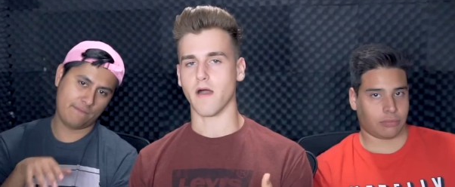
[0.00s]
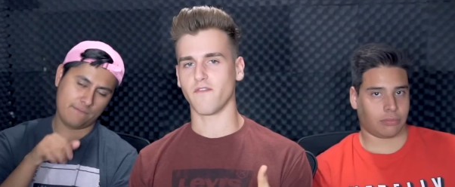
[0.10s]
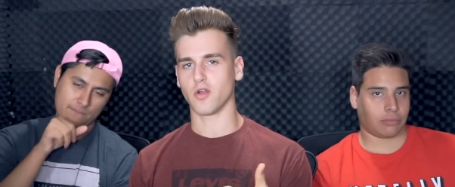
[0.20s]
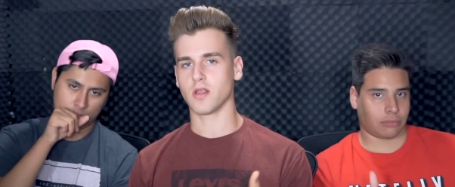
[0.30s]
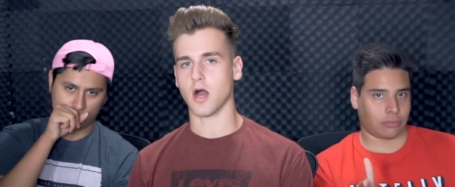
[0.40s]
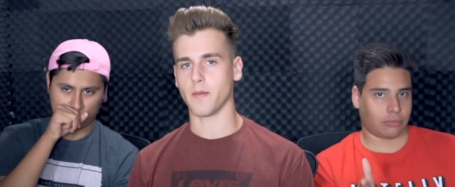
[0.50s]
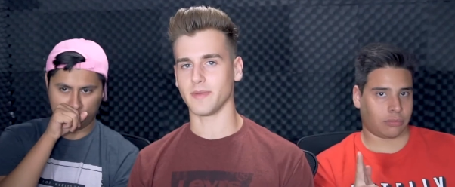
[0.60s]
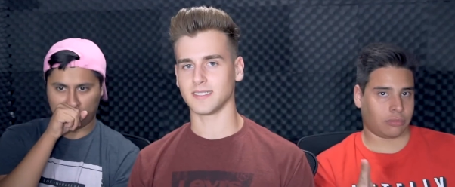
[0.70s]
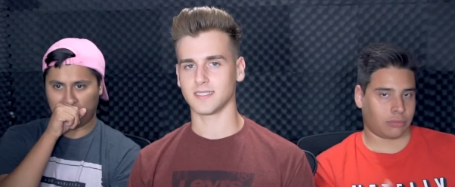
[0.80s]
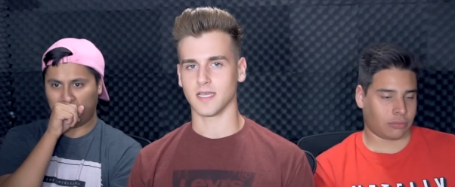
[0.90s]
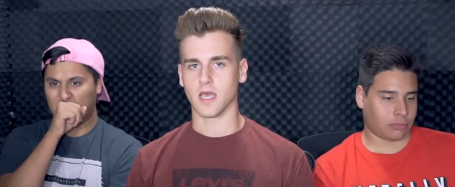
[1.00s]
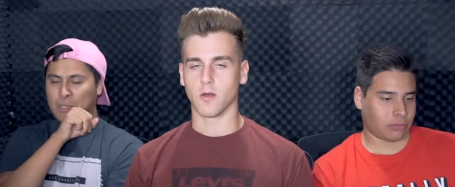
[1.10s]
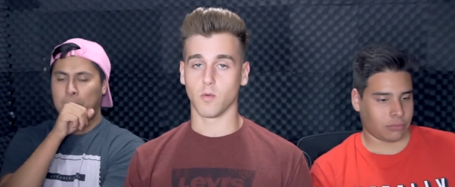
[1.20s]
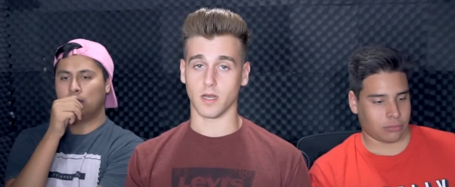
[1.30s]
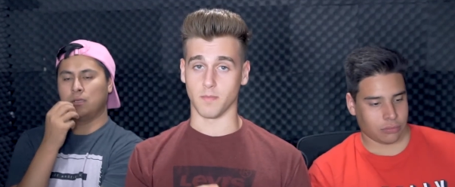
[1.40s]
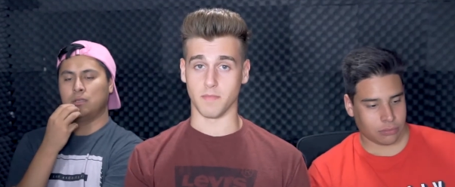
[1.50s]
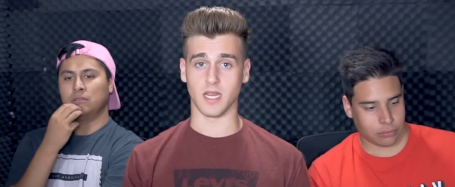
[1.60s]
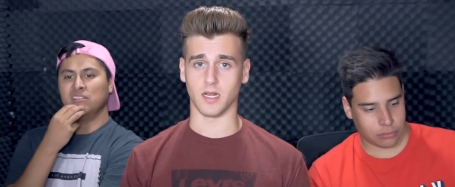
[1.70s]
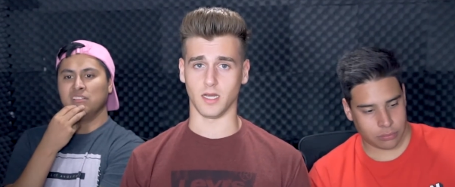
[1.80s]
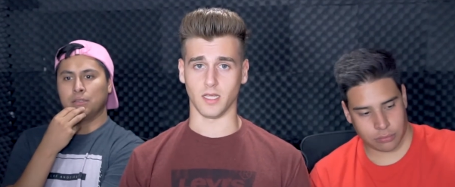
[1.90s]
Speaker 1: I'll vote comments would
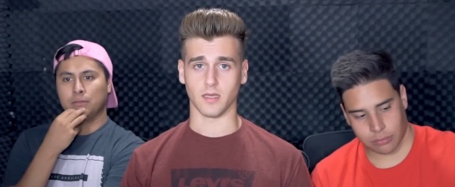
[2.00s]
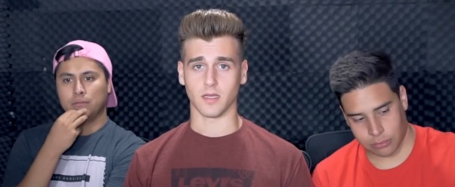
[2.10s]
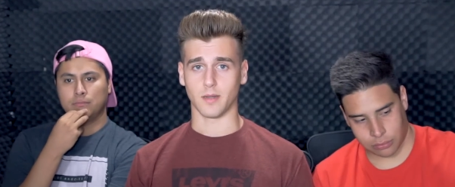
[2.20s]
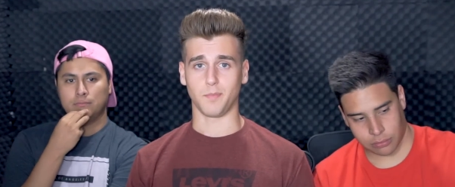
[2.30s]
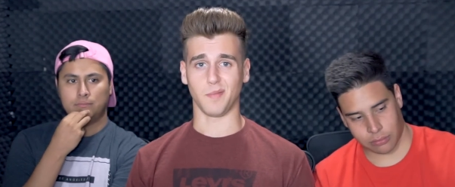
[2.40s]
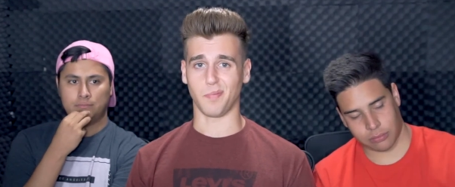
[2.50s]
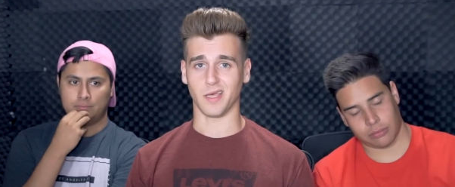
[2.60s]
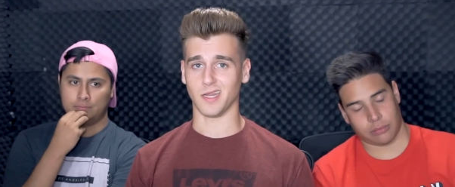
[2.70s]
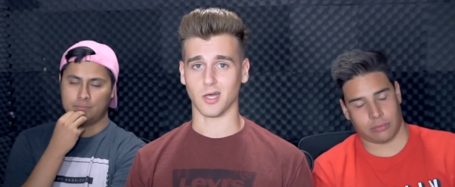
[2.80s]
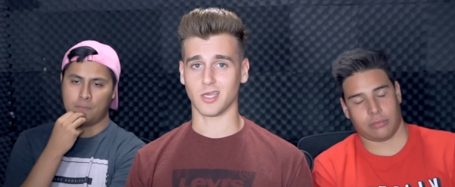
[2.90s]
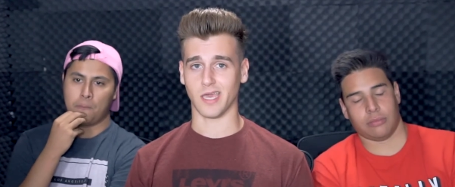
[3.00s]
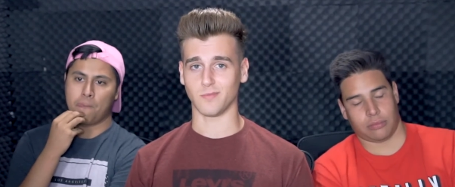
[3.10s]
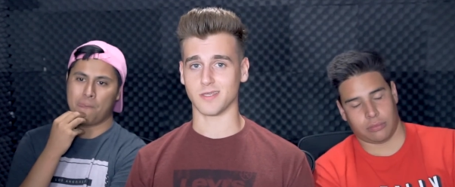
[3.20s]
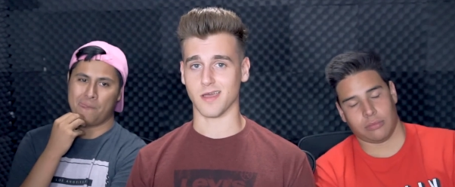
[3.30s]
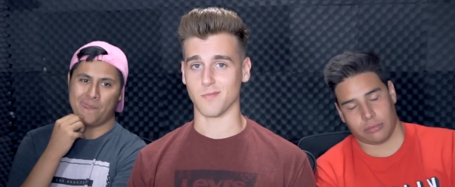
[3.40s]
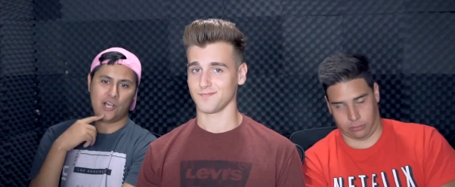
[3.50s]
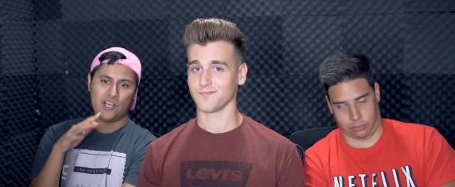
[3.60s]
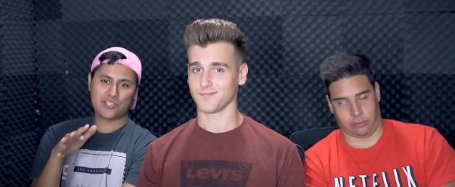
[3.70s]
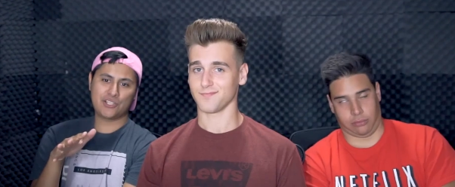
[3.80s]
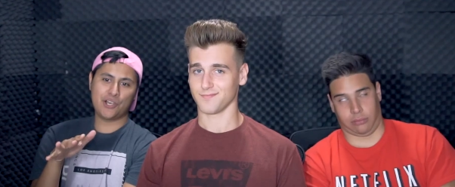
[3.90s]
immediately be played on game time.
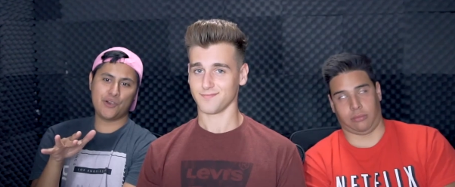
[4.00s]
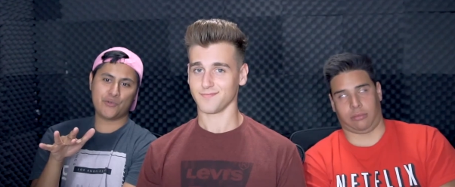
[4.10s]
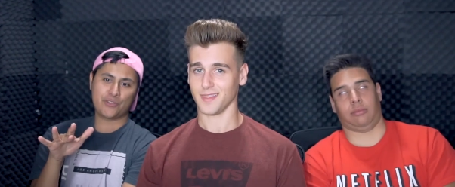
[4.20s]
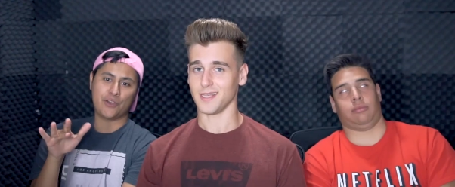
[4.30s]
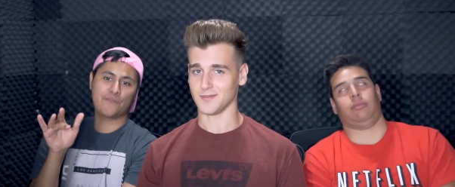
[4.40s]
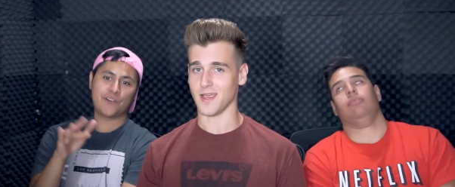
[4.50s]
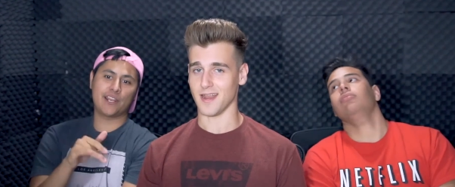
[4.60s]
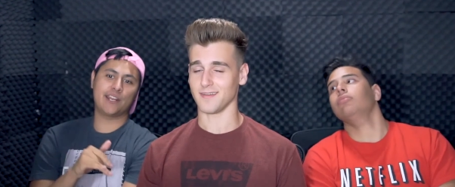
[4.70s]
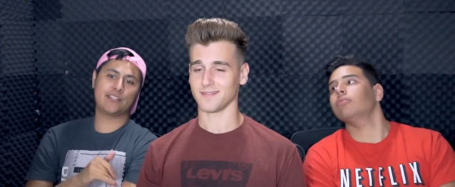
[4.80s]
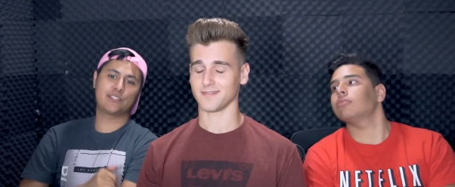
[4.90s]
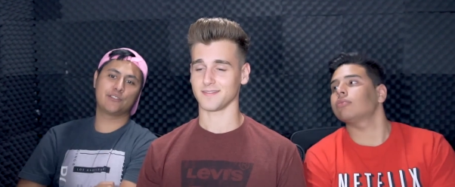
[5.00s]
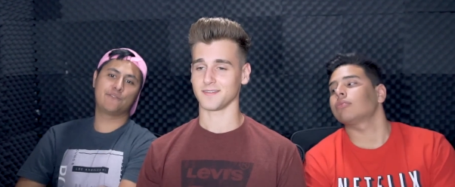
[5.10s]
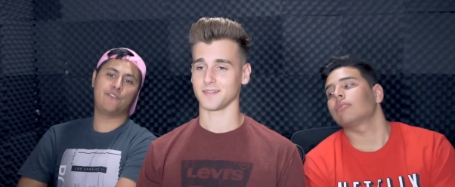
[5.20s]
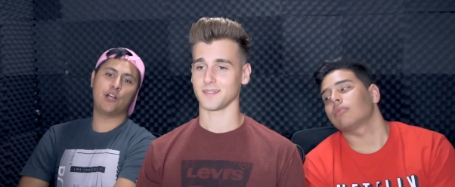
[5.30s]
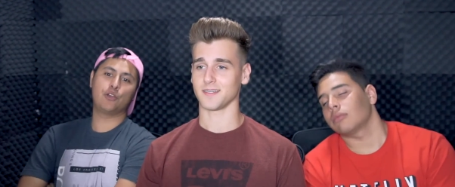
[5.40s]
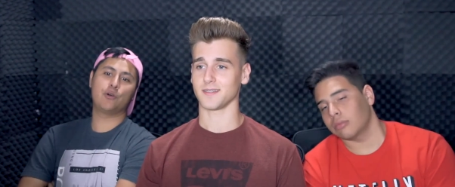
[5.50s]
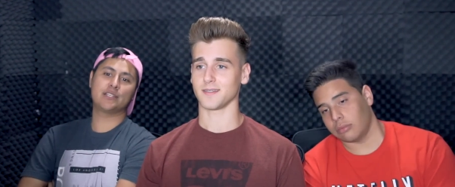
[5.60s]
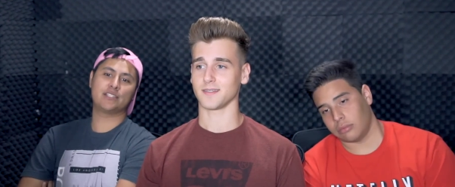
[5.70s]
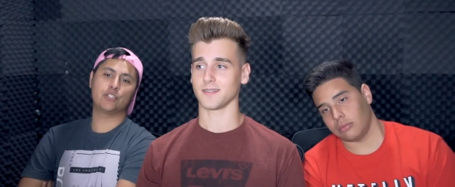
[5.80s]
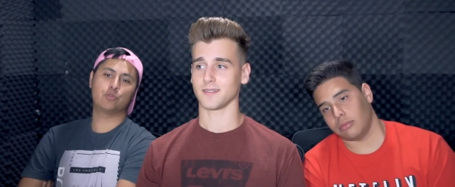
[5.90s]
Speaker 2: Also, don't right. forget to follow
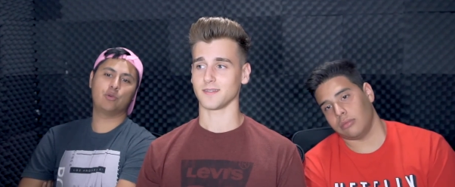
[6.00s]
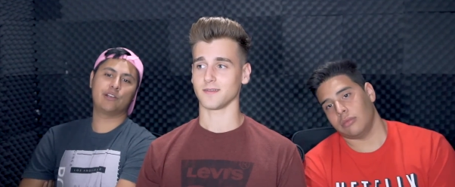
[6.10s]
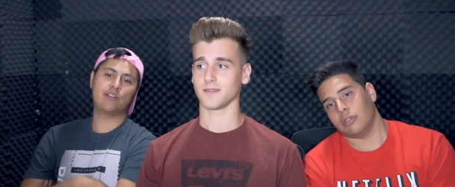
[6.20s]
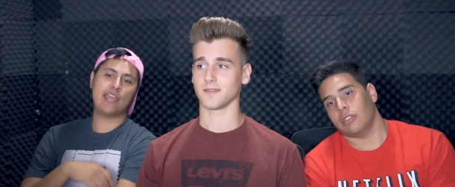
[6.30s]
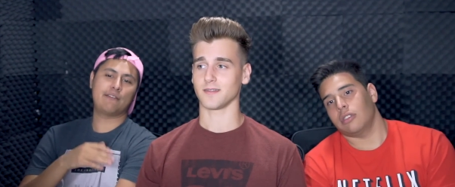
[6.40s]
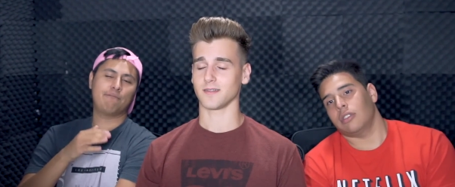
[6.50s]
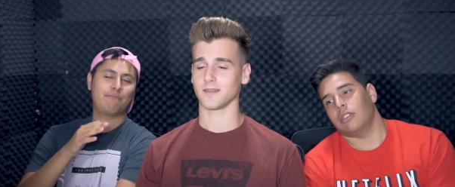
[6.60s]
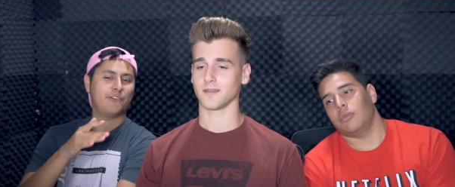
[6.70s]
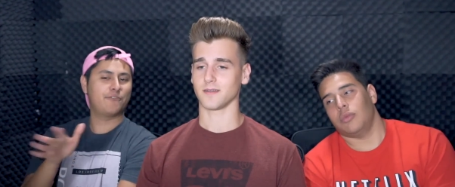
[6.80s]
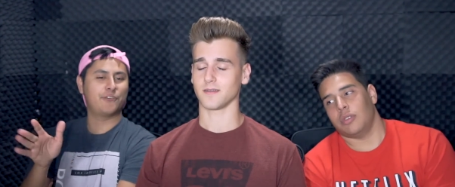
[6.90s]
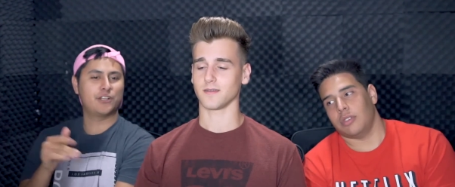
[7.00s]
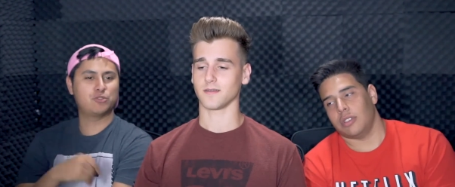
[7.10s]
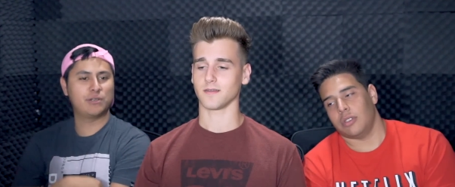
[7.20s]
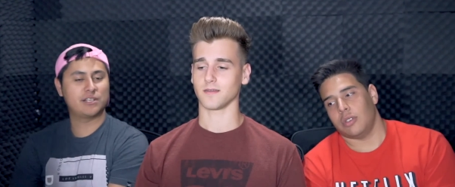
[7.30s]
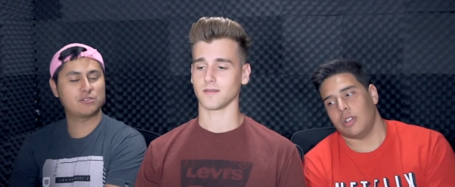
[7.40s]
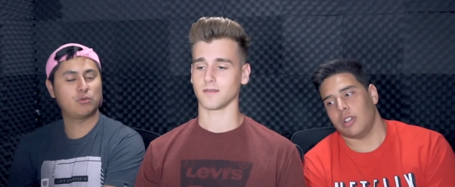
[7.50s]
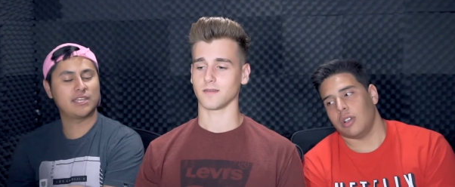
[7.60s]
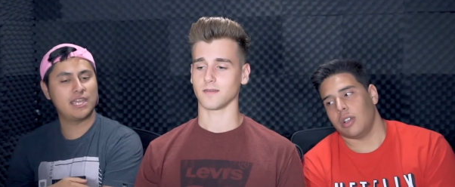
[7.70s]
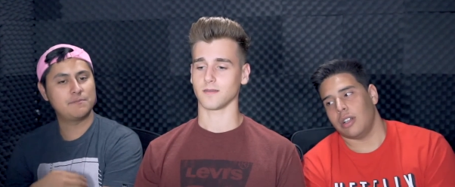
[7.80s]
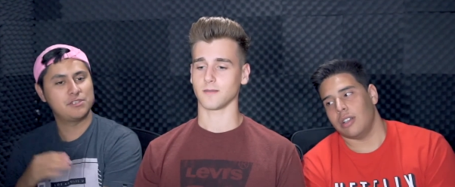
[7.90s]
us on Twitter and feel free to tweet us
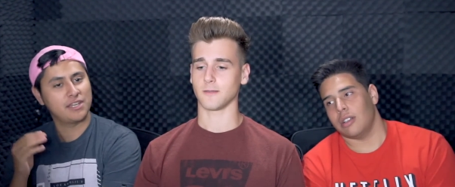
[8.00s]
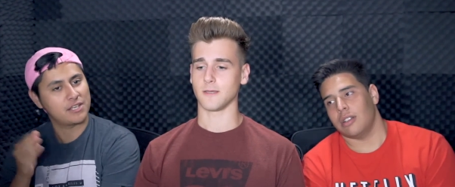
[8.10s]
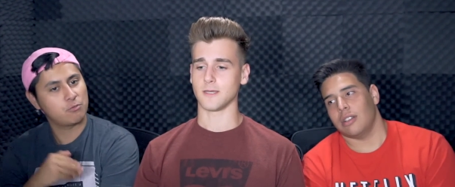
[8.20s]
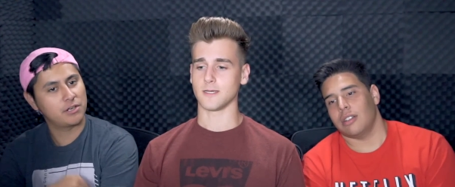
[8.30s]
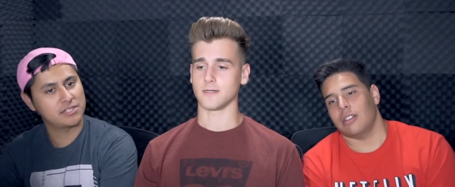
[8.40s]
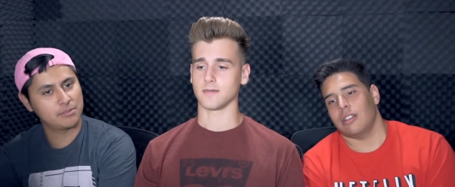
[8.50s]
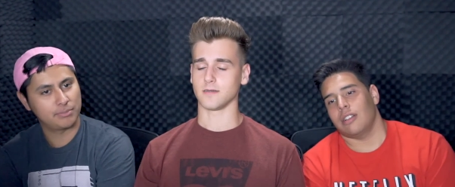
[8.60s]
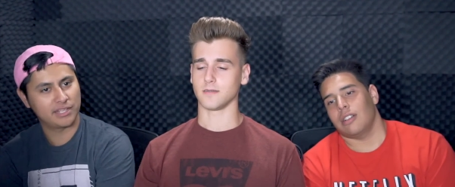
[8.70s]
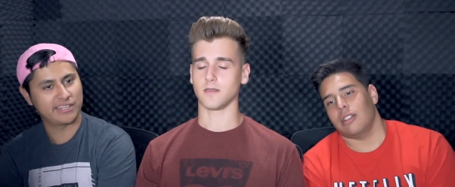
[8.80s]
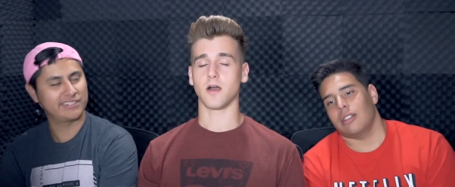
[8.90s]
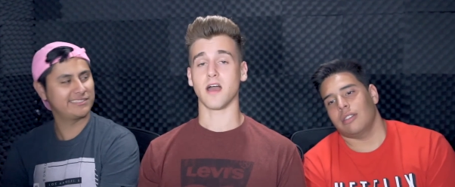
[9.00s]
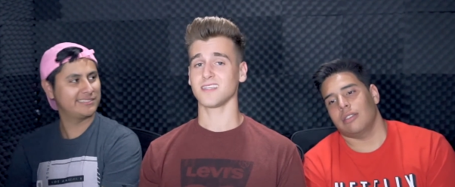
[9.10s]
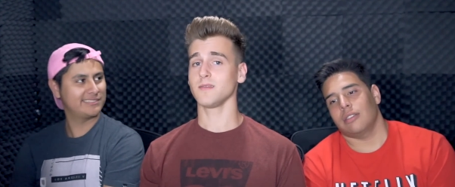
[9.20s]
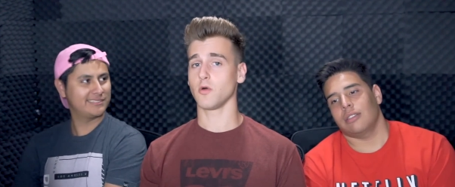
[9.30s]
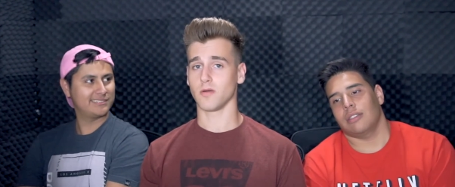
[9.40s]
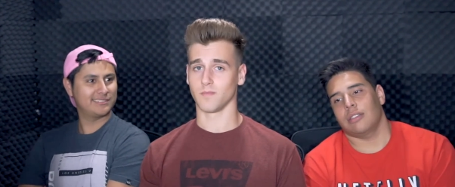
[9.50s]
what games you guys want us to play. No,
Speaker 1: actually more